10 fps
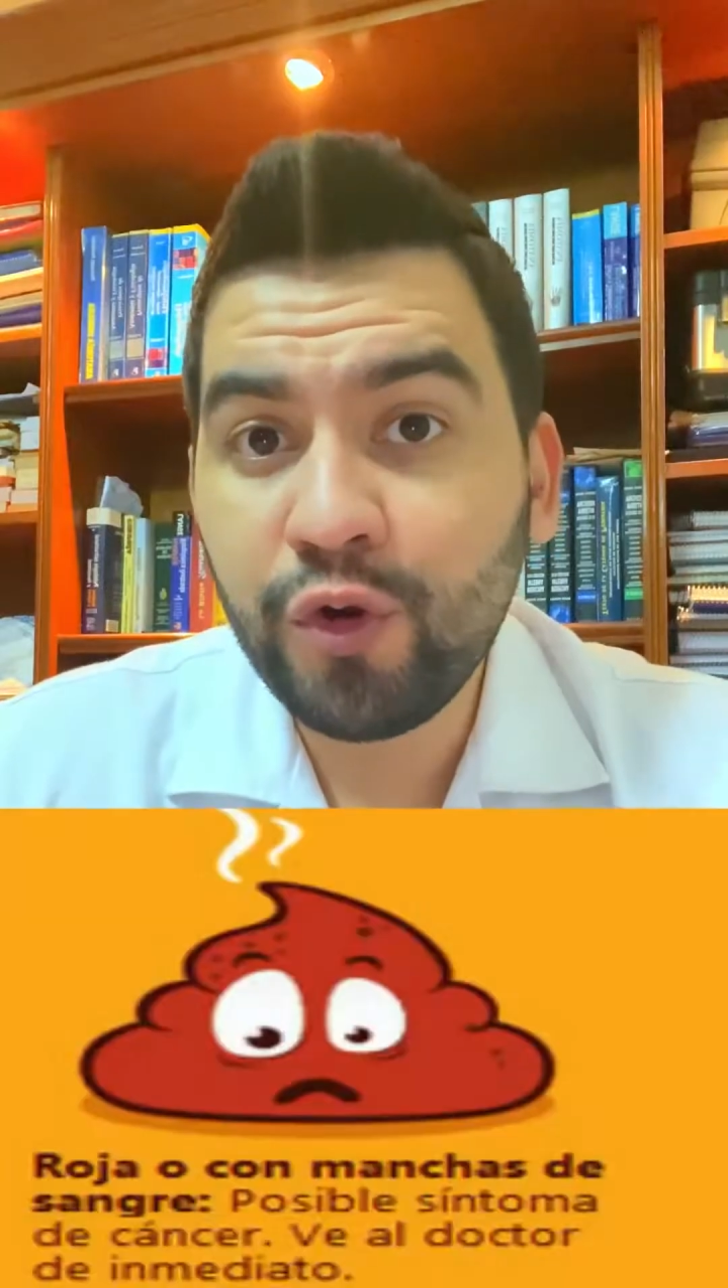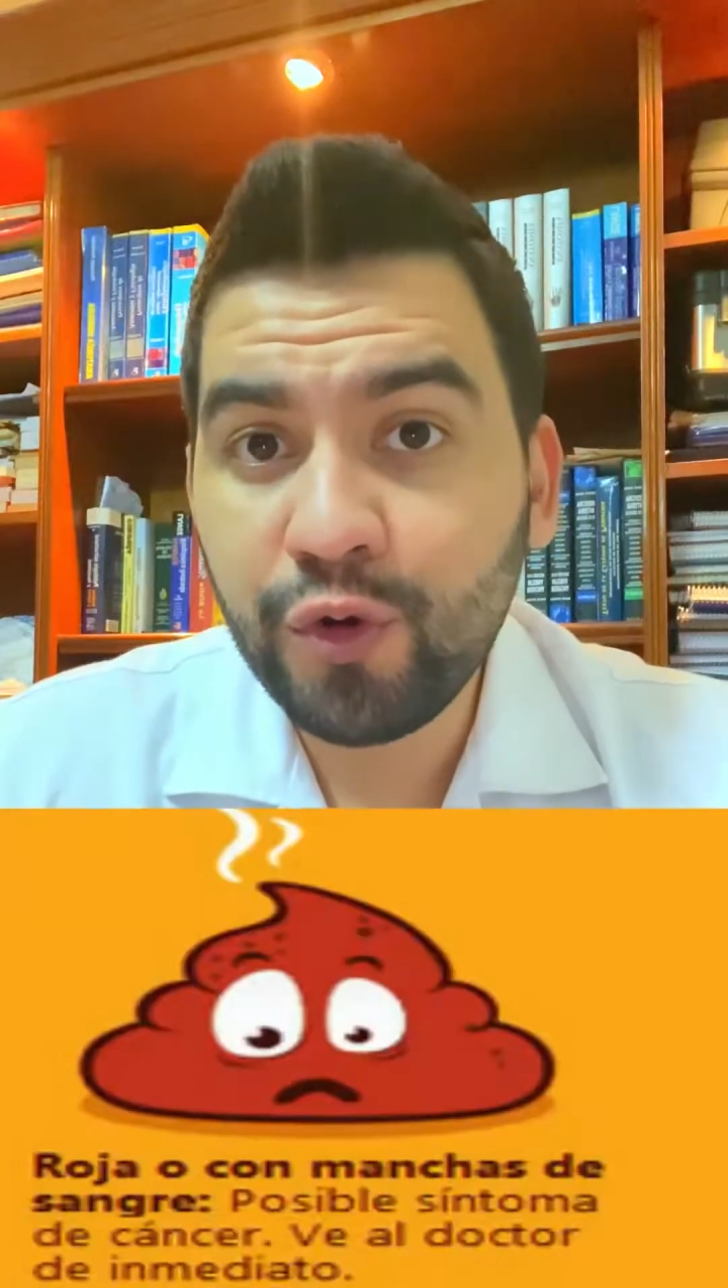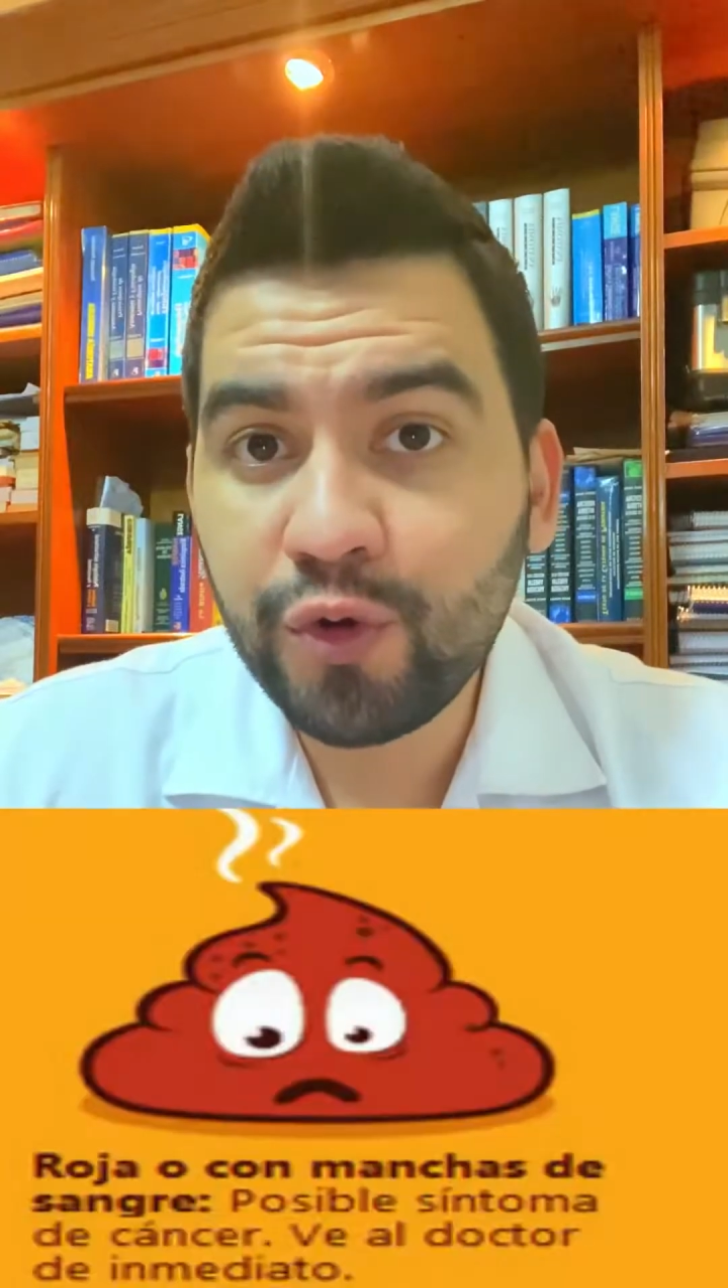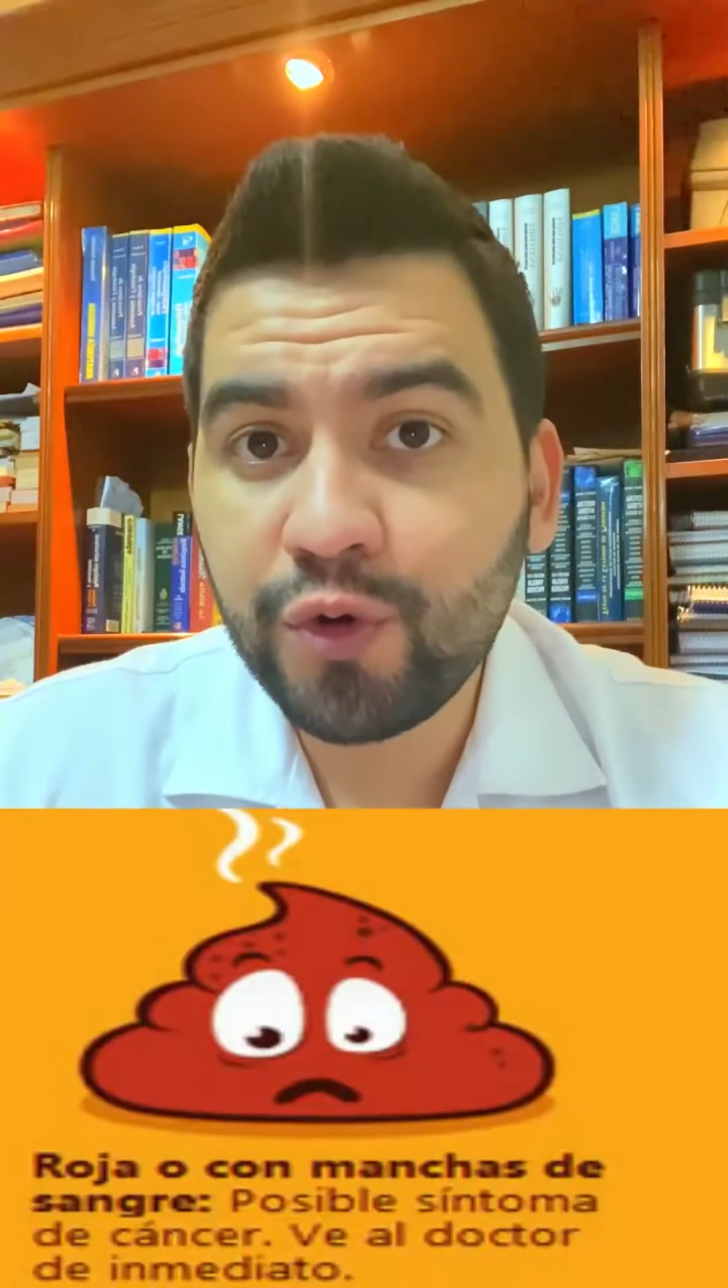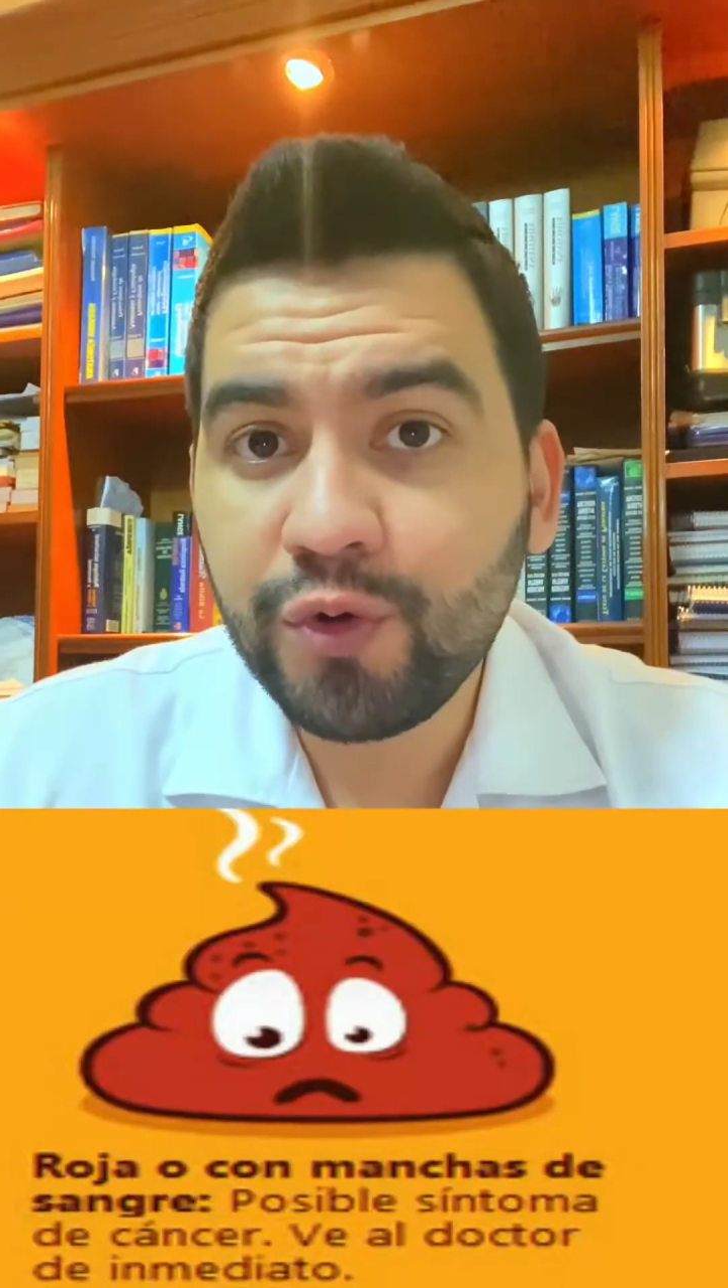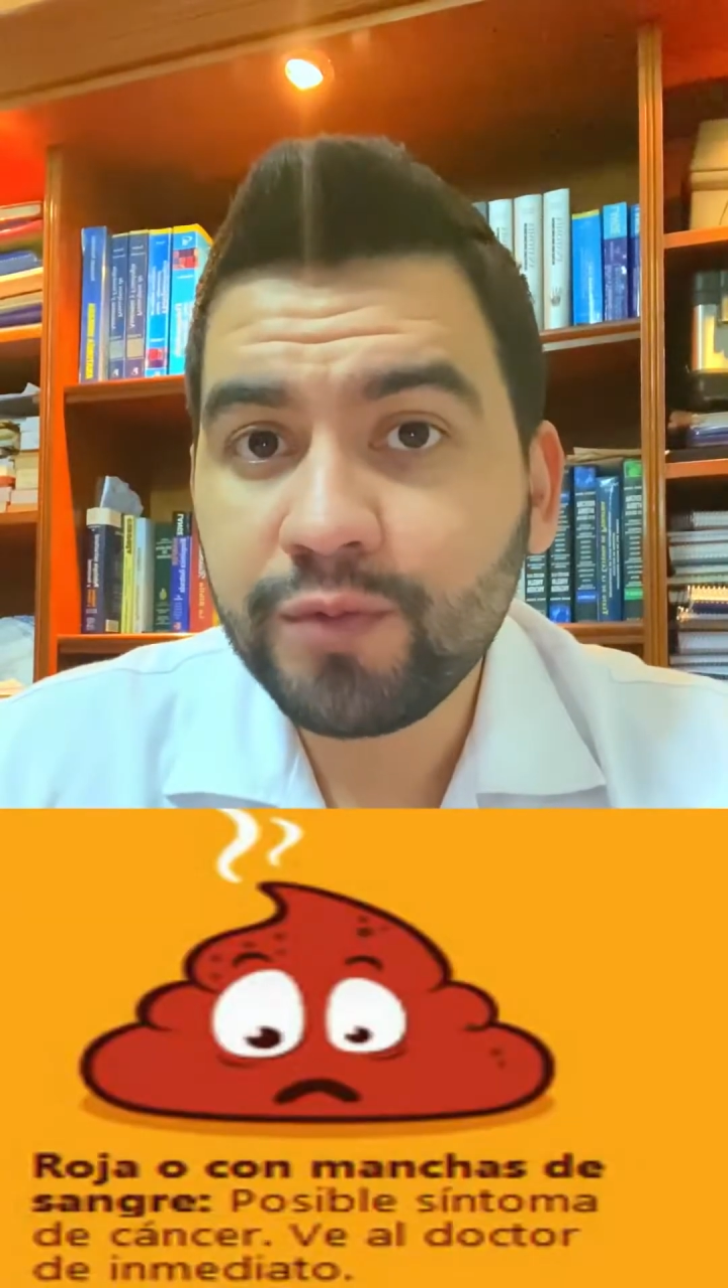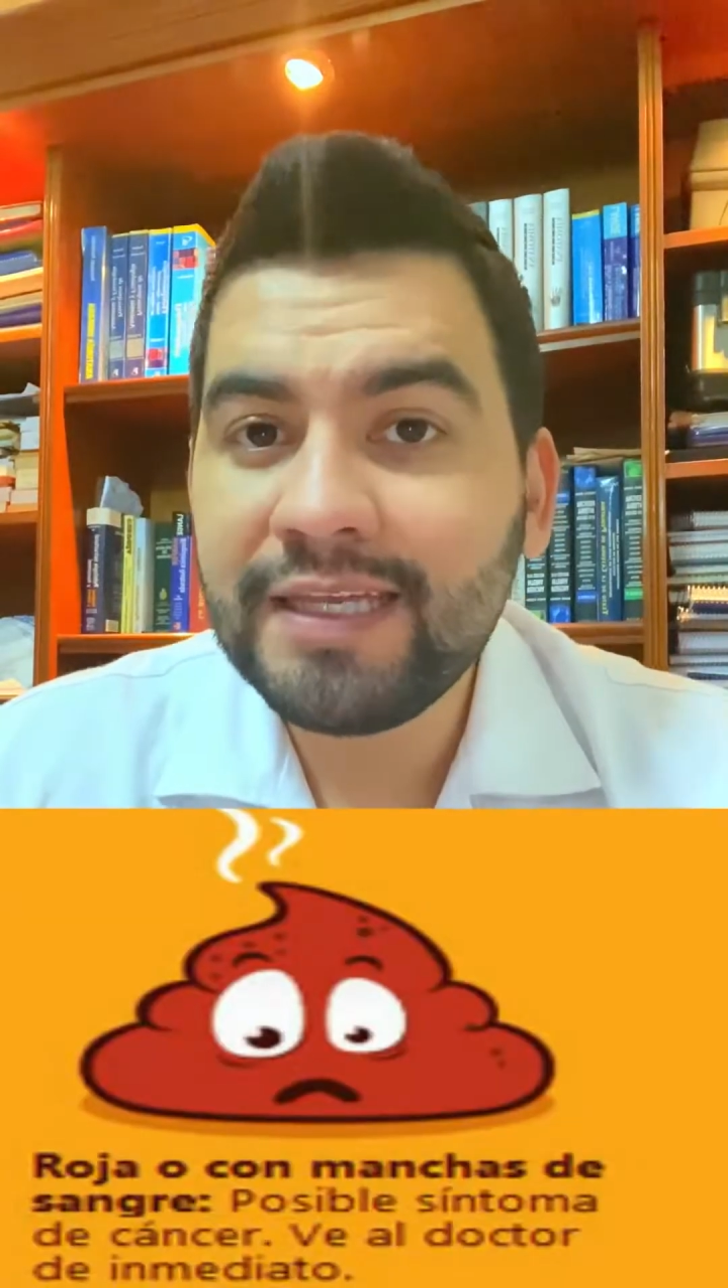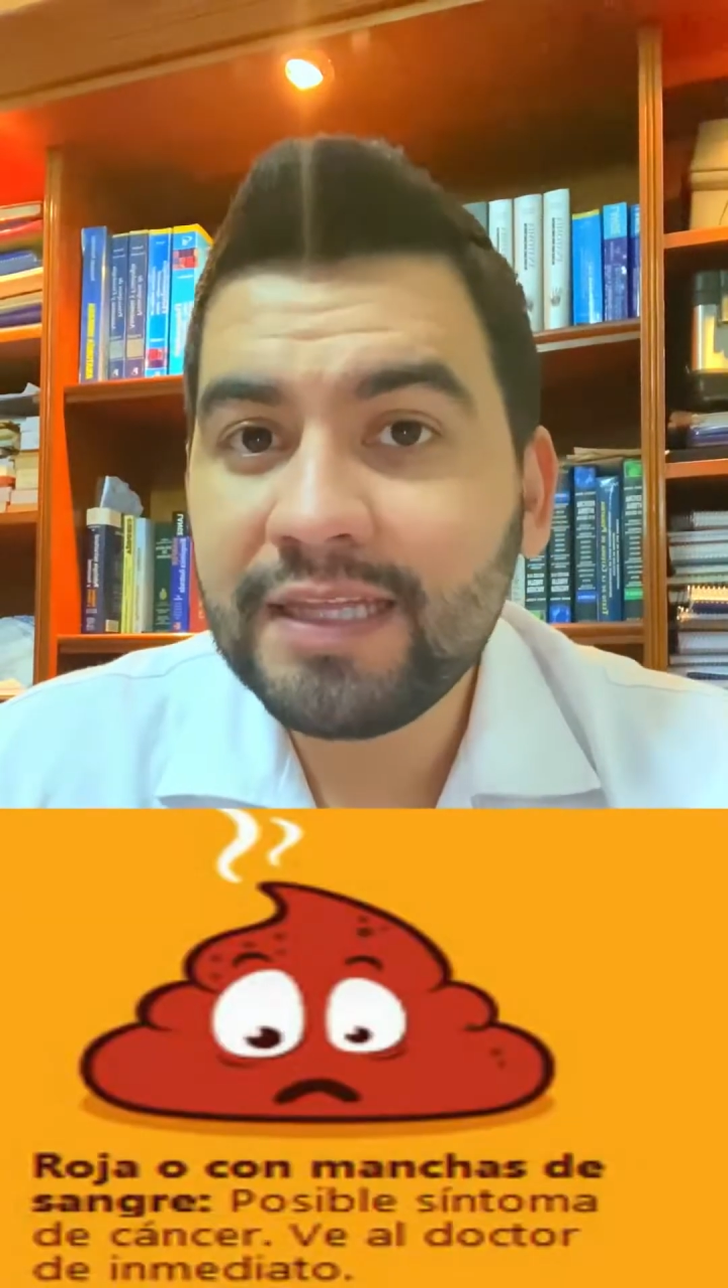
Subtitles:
stools,